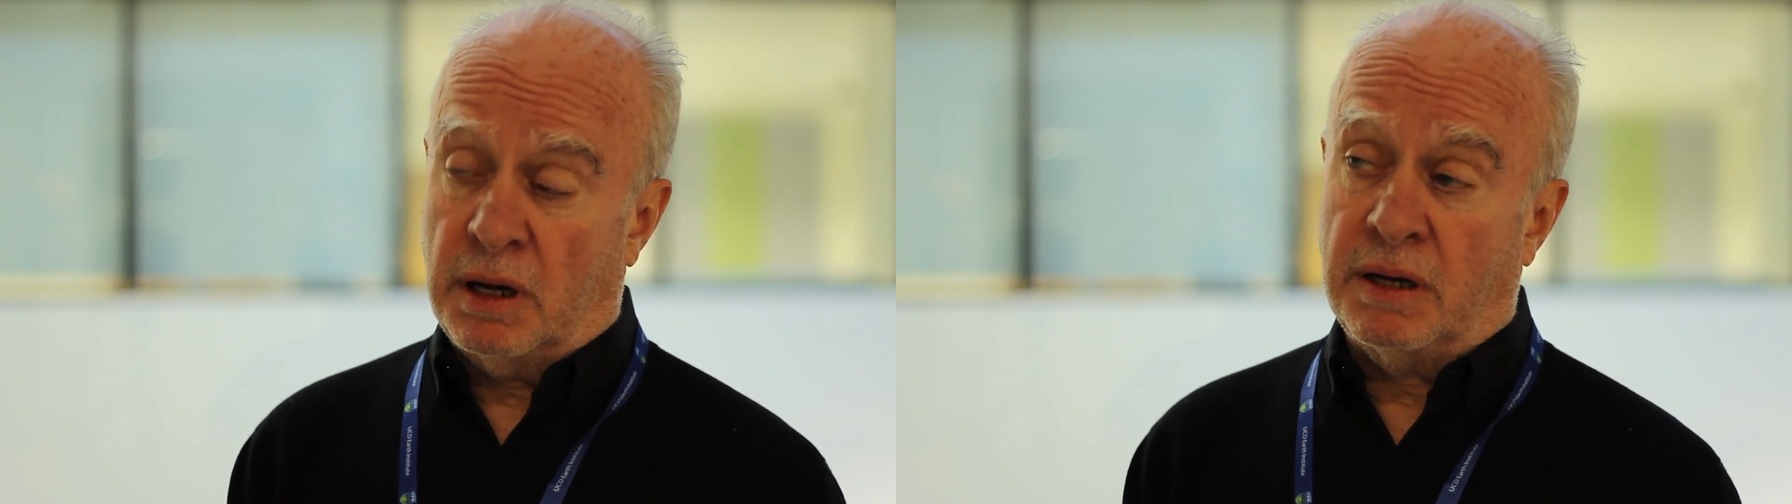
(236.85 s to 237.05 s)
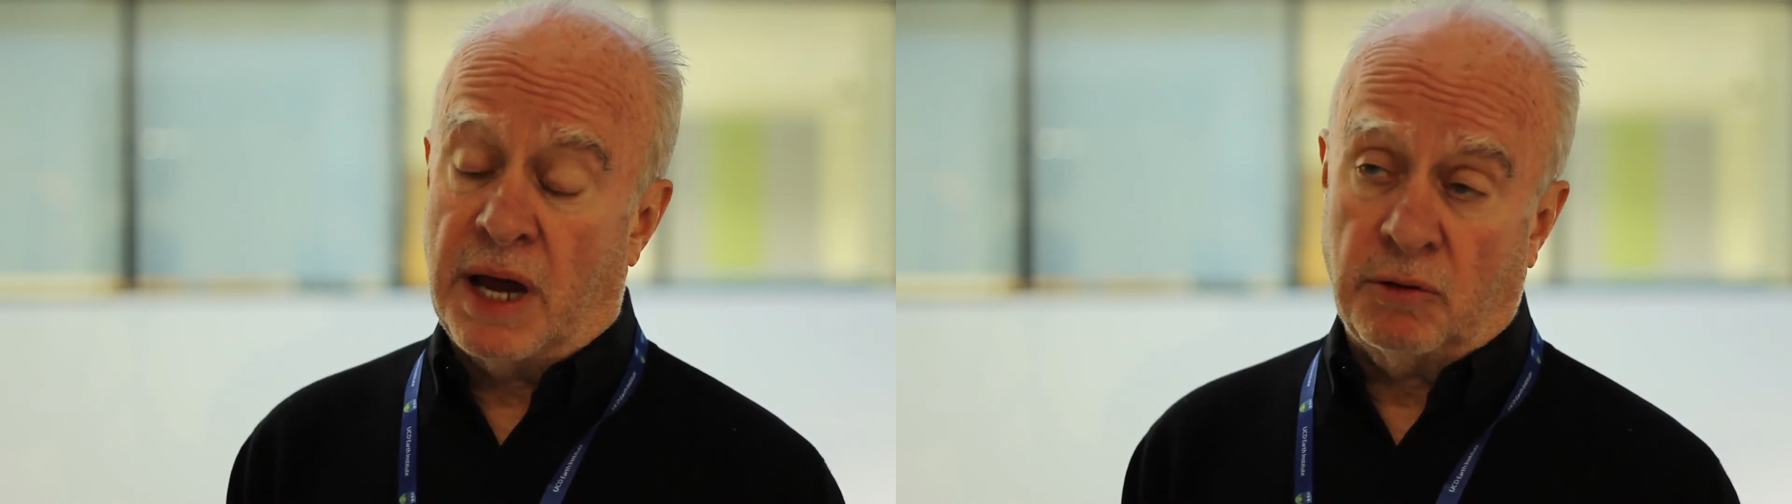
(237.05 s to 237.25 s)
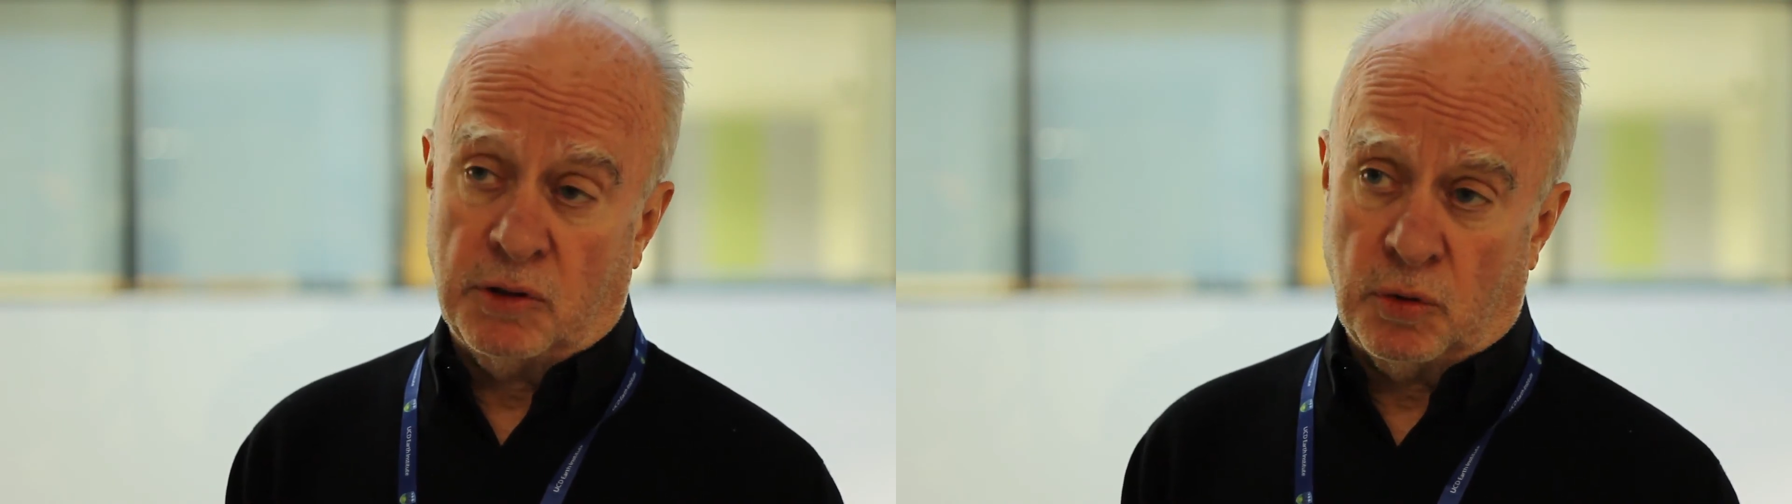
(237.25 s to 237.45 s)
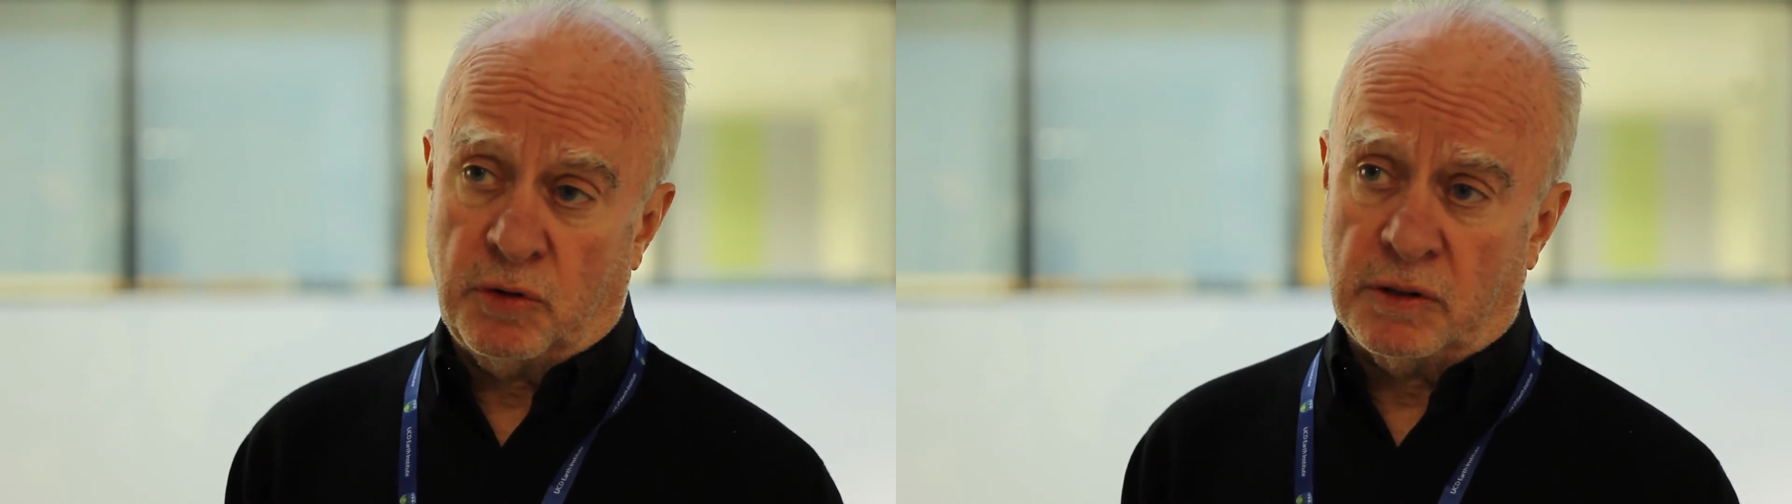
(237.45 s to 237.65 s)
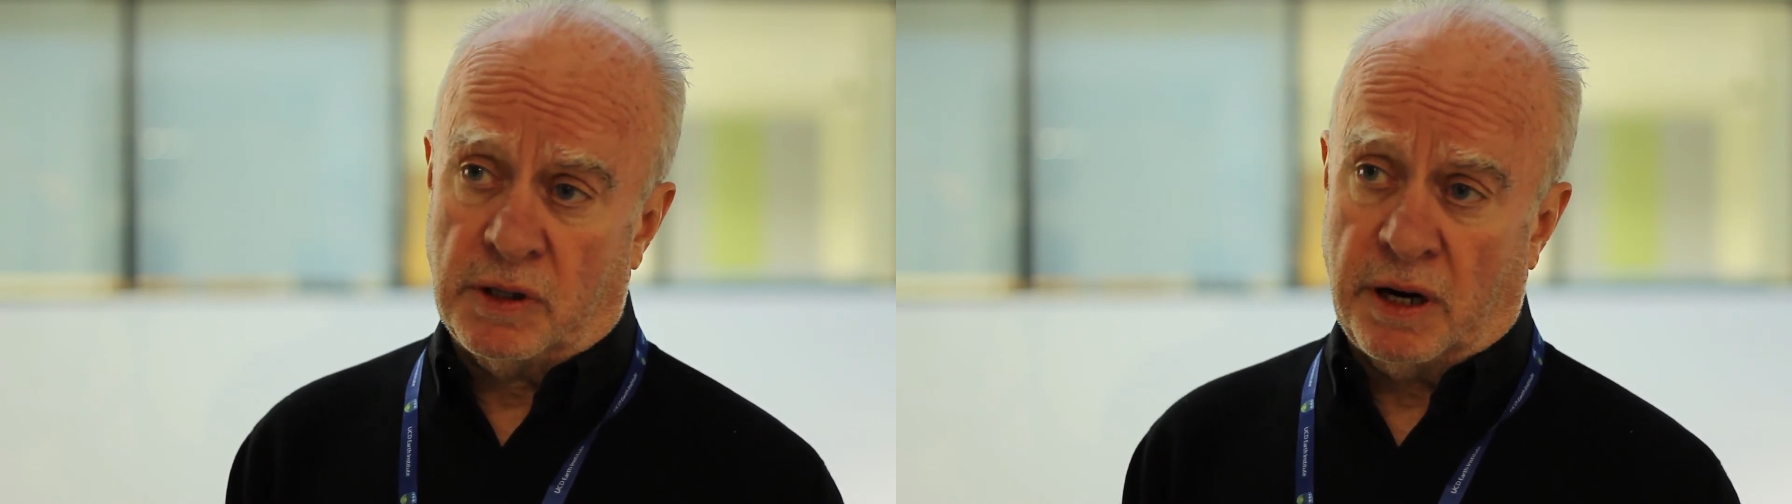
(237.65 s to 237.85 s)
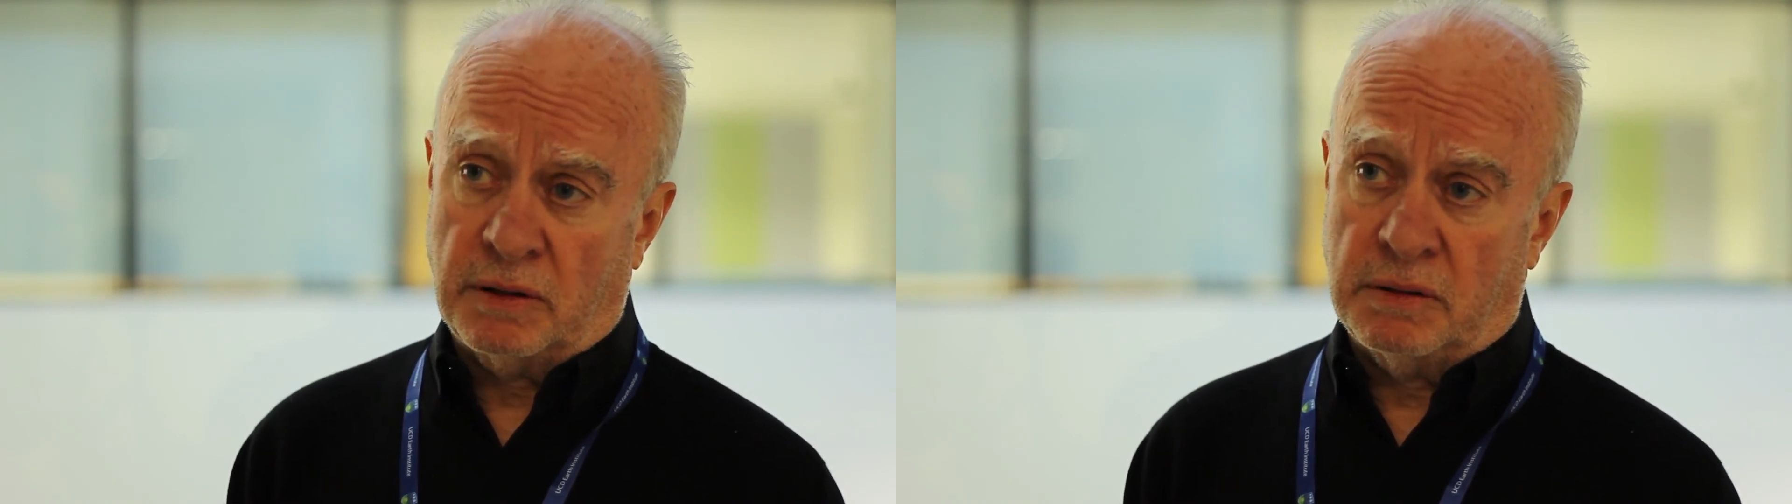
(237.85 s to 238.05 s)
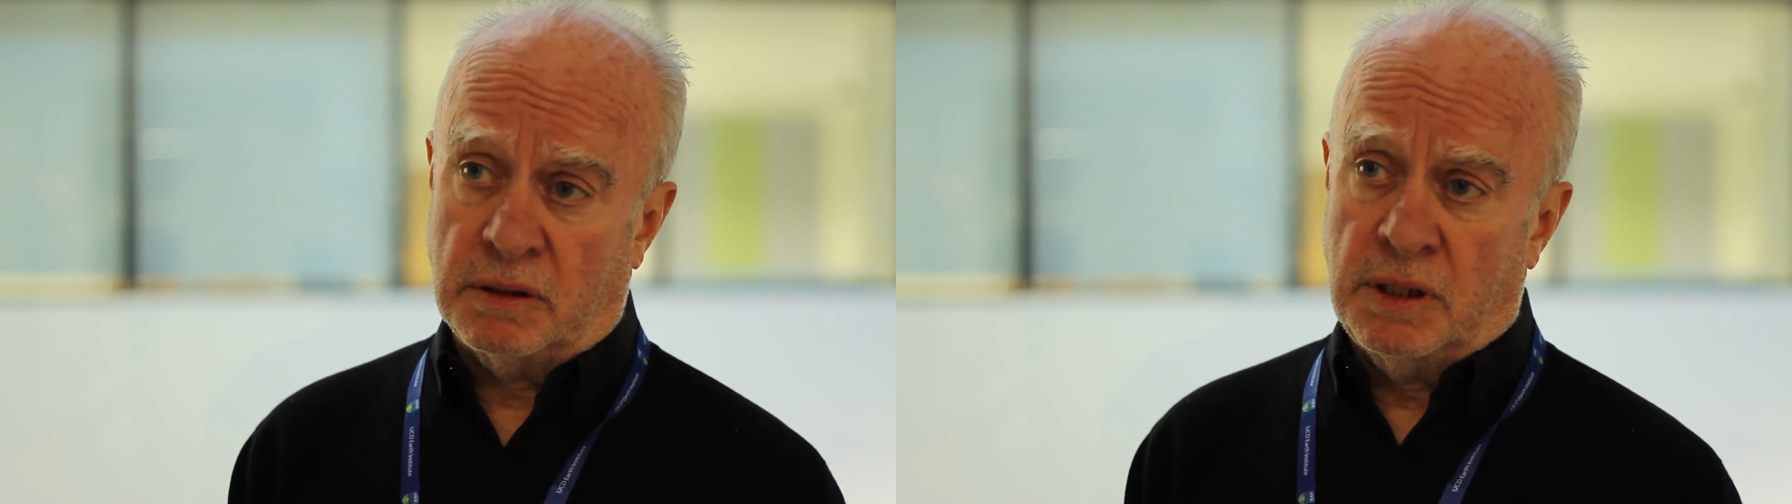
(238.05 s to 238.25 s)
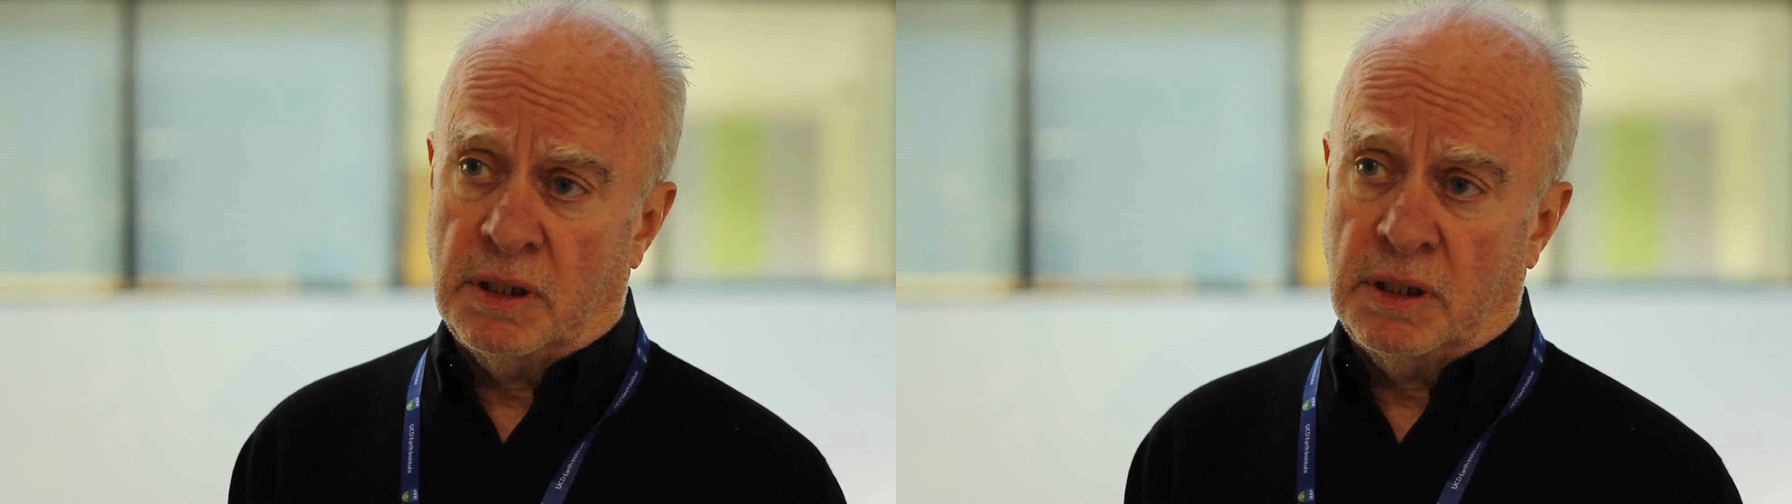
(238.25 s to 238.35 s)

and now in Northern Ireland,